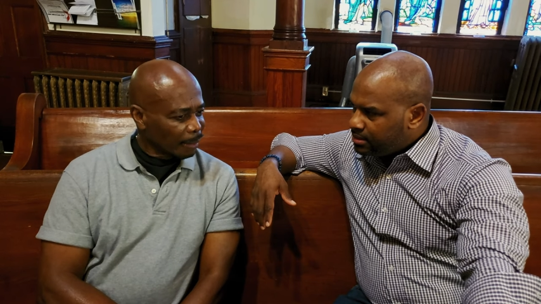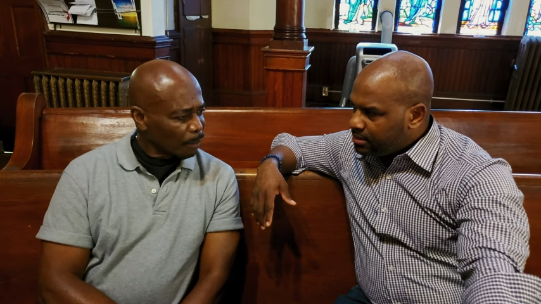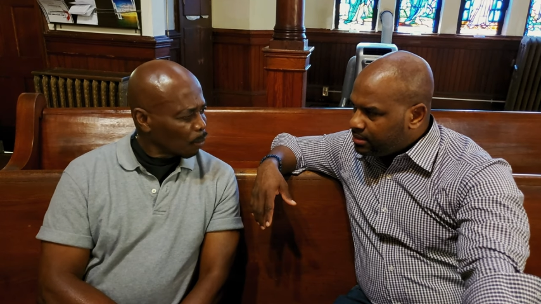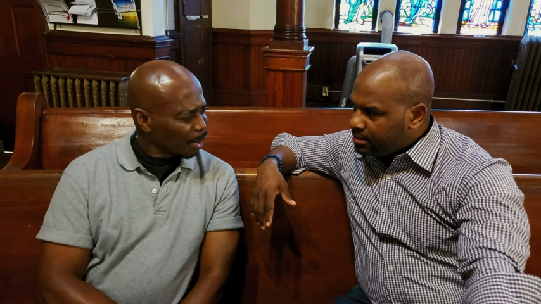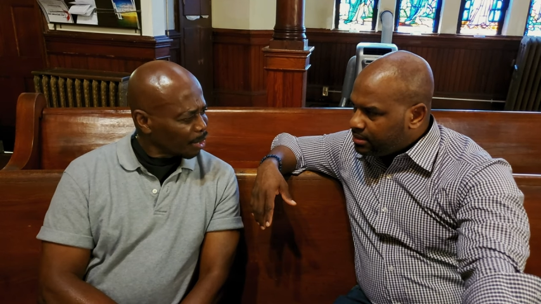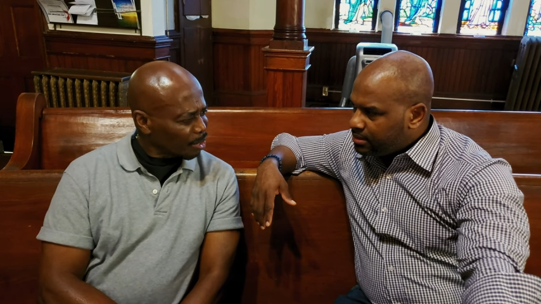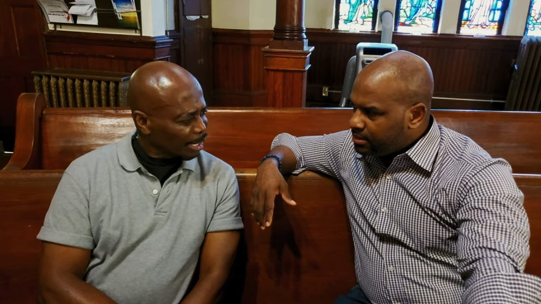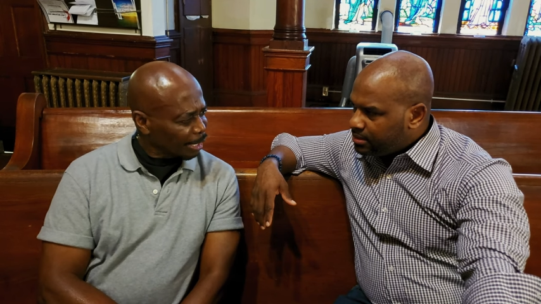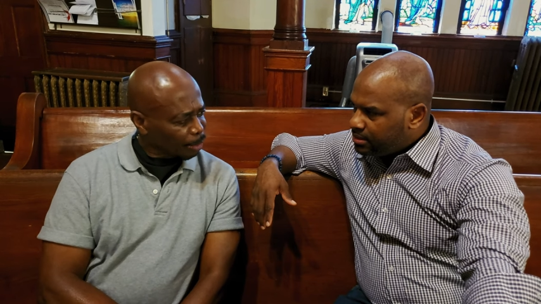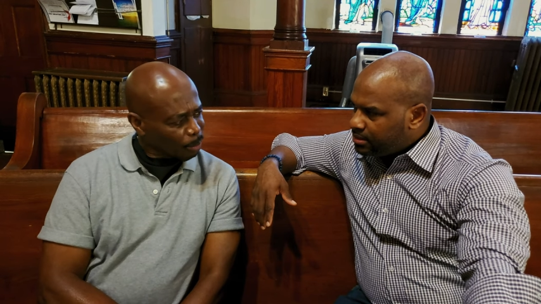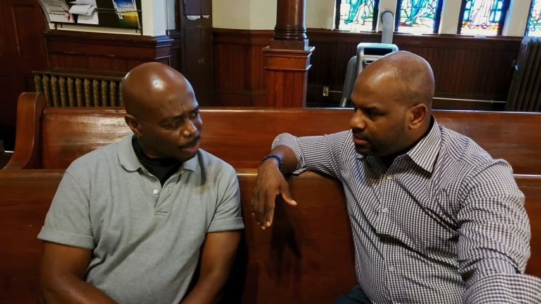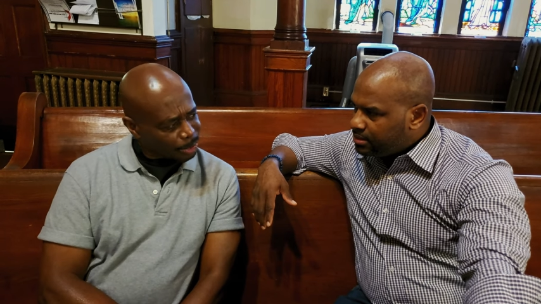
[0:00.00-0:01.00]
Speaker 1: What does Lynn
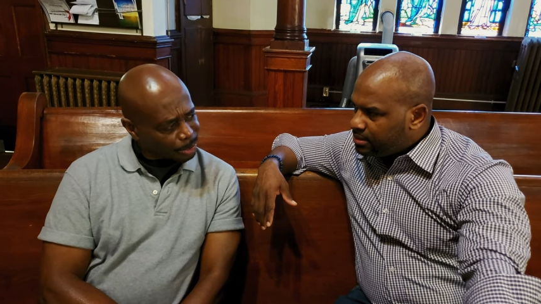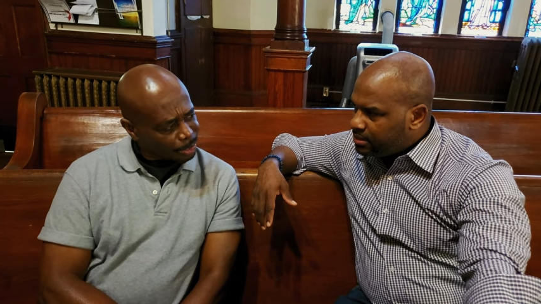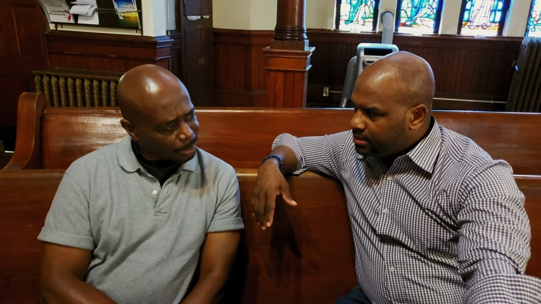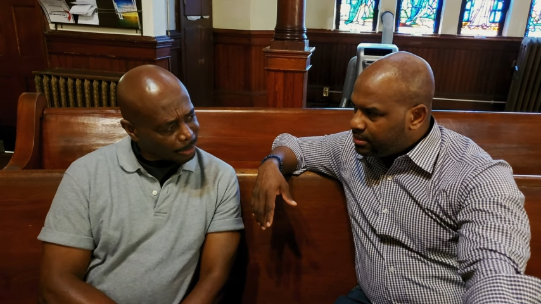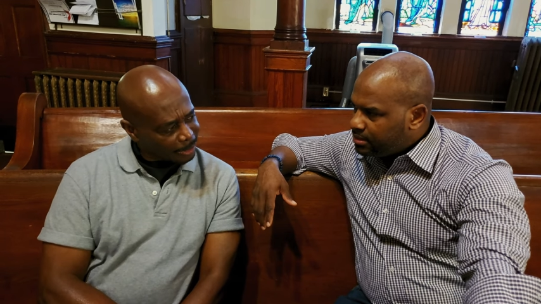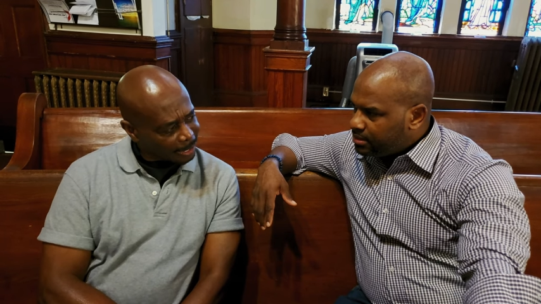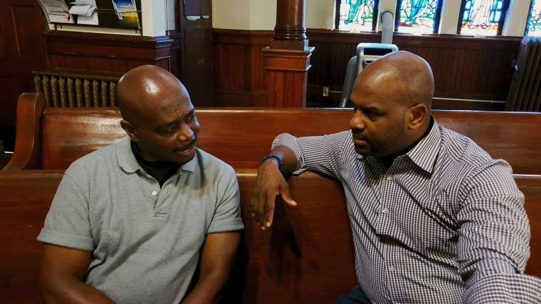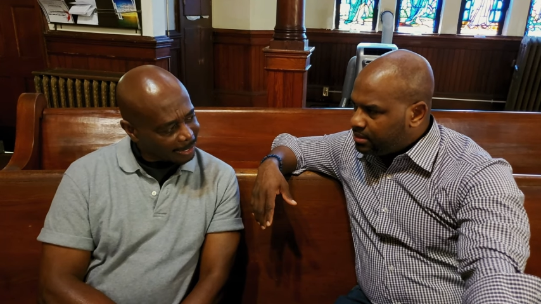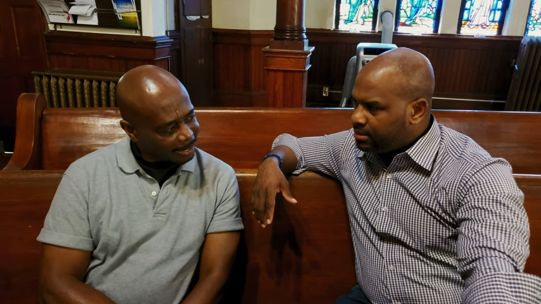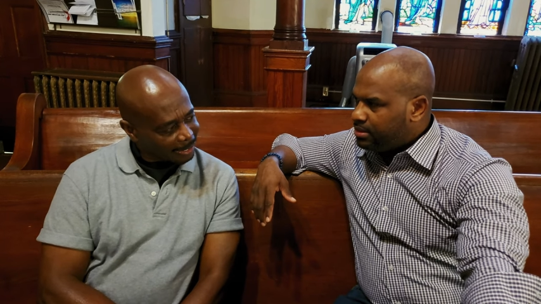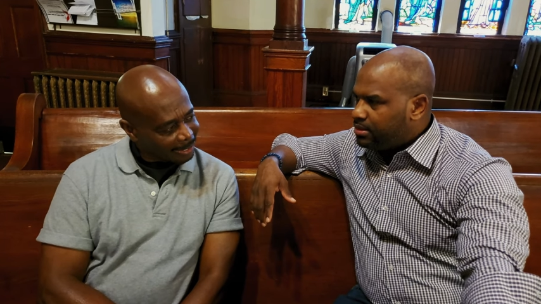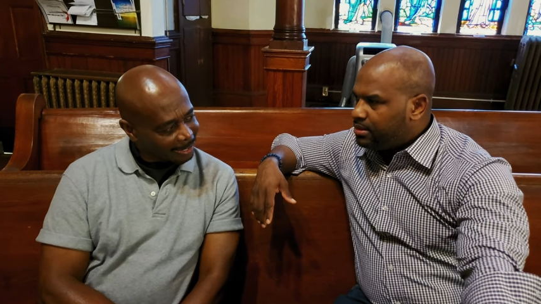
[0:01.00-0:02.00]
want you to do?
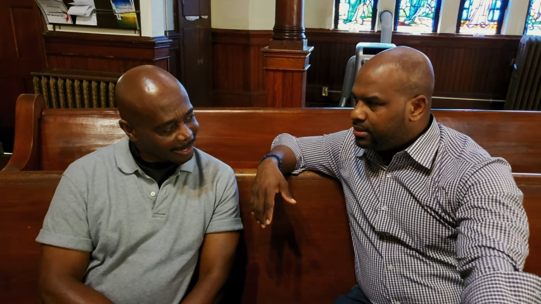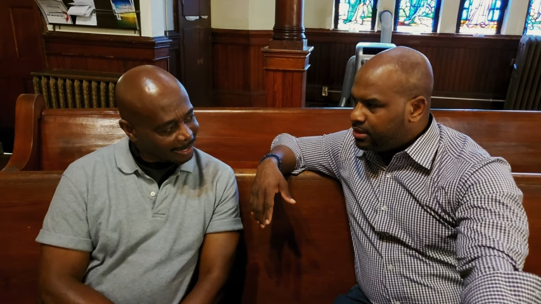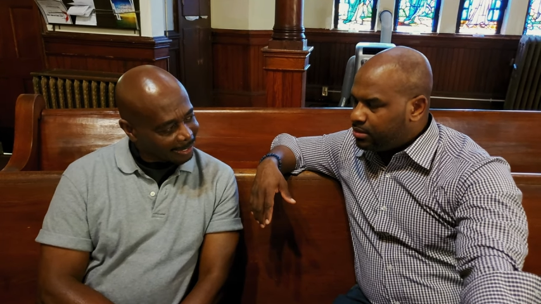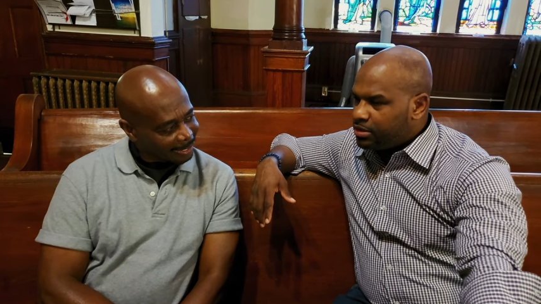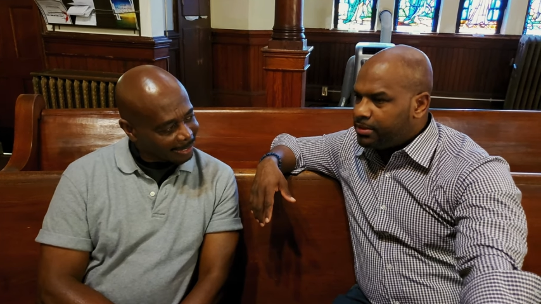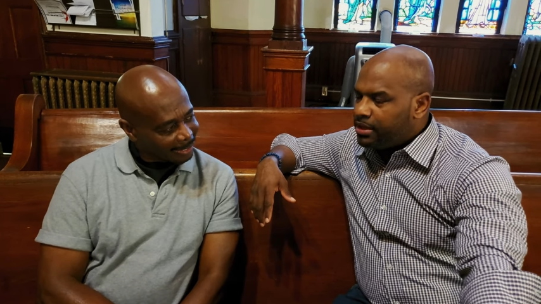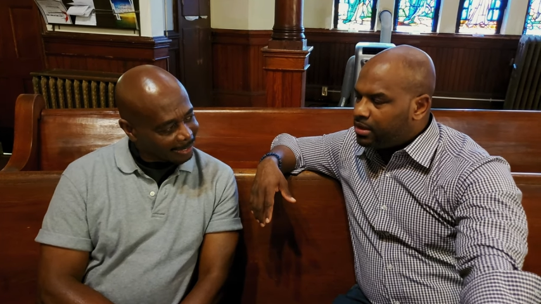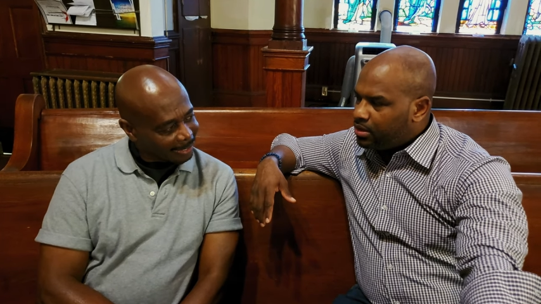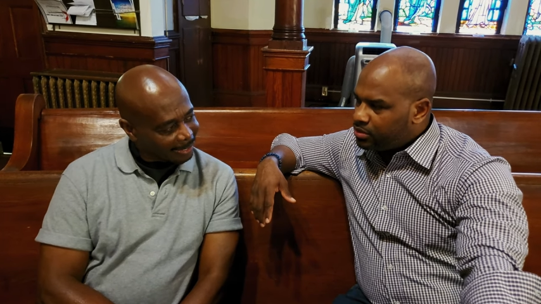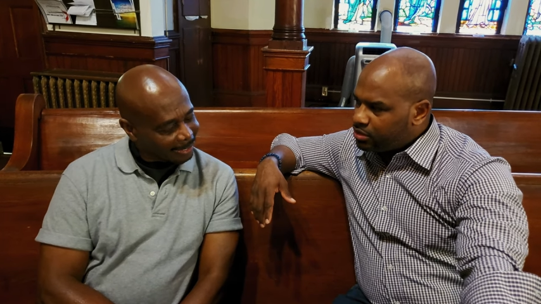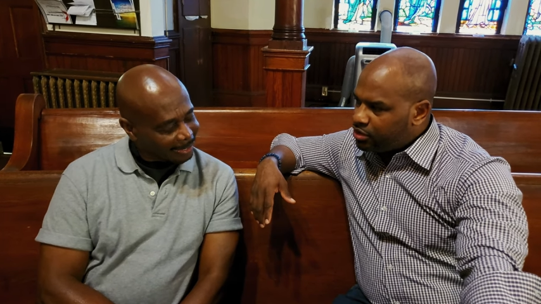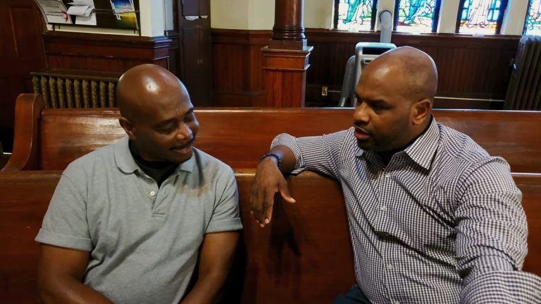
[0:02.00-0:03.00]
Speaker 2: She wants me to
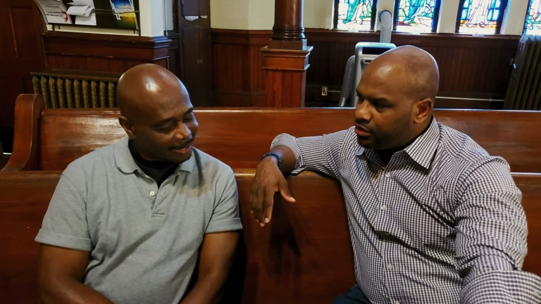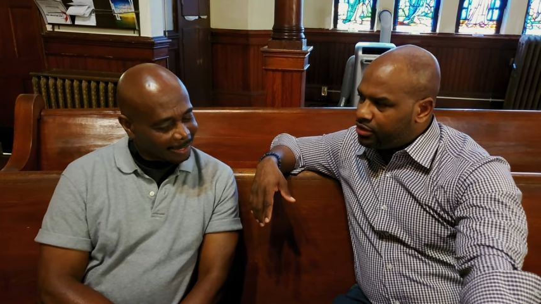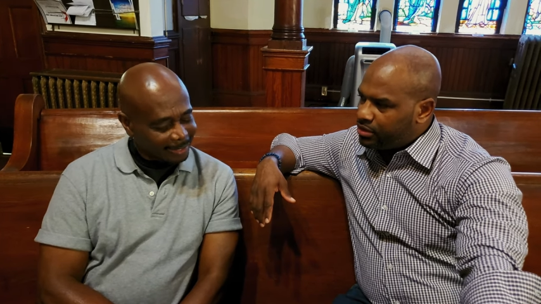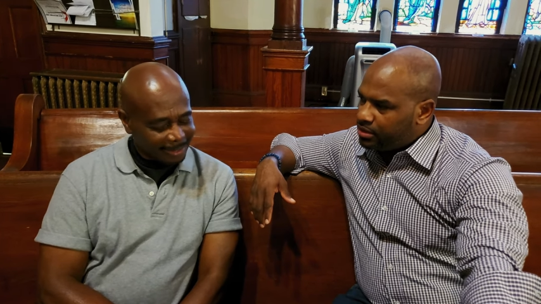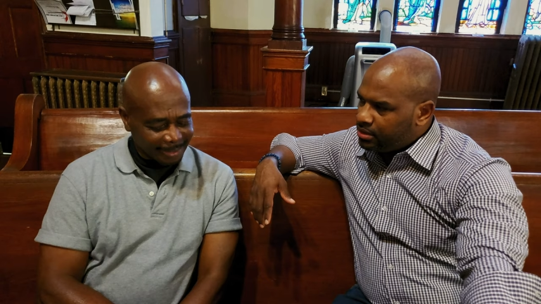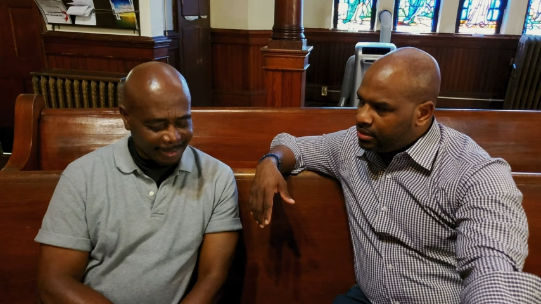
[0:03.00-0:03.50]
close the church.